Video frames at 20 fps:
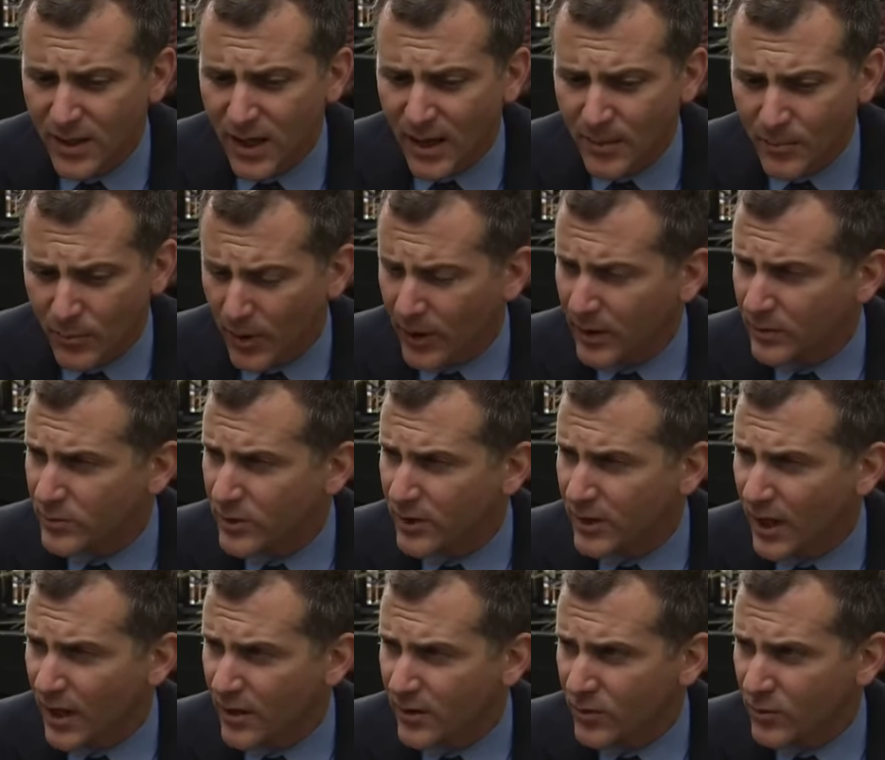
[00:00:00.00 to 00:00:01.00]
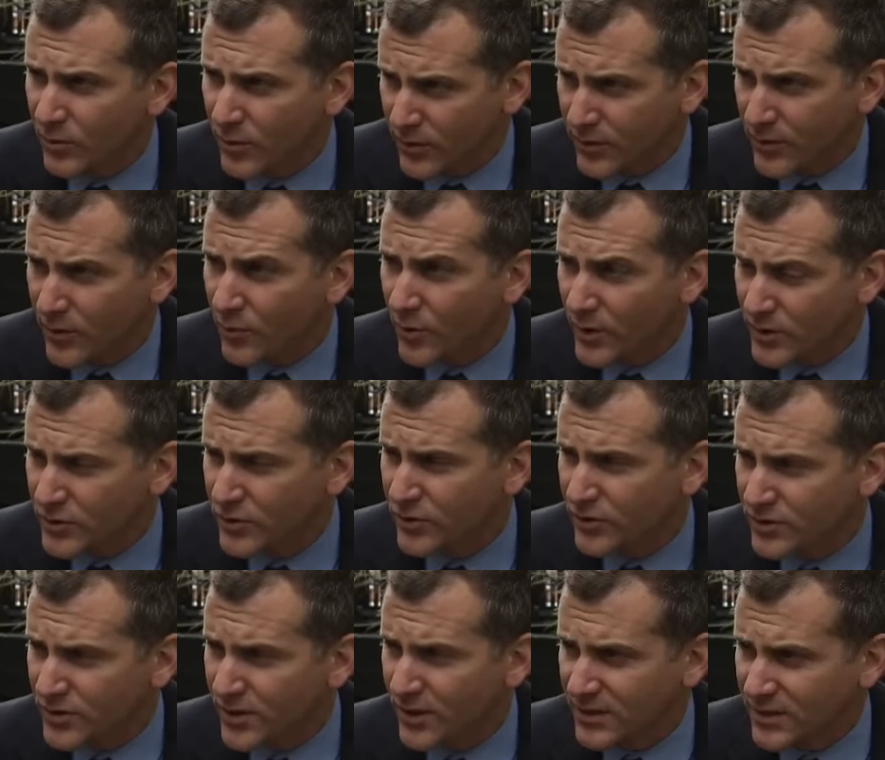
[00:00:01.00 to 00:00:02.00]
and bring them together with an original
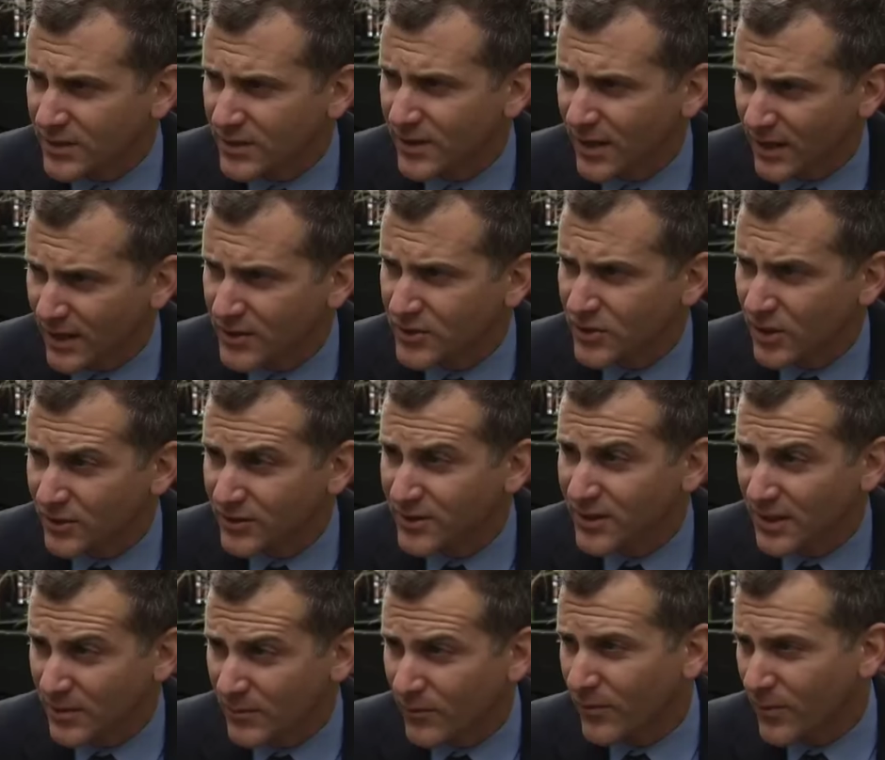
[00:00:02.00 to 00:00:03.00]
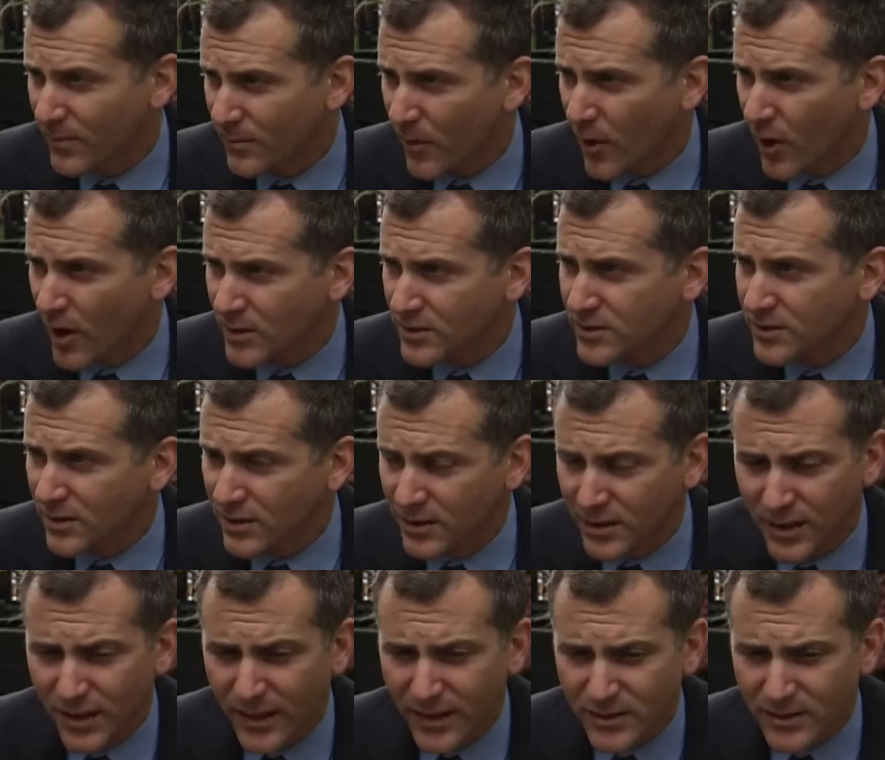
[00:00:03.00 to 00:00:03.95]
6 NHL team from Boston.